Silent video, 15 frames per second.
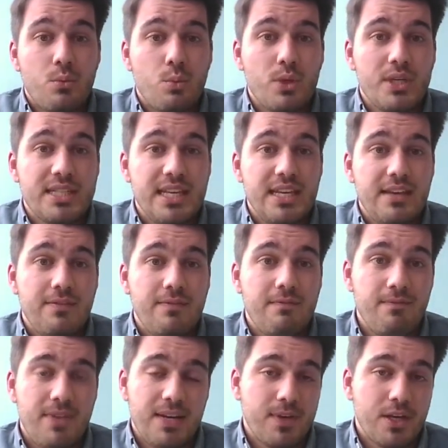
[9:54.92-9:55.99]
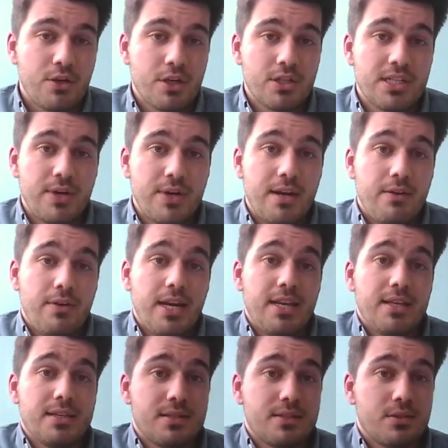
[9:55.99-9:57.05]
we see that the
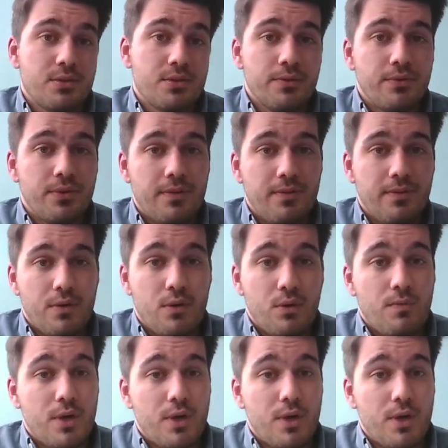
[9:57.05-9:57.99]
contrary is true for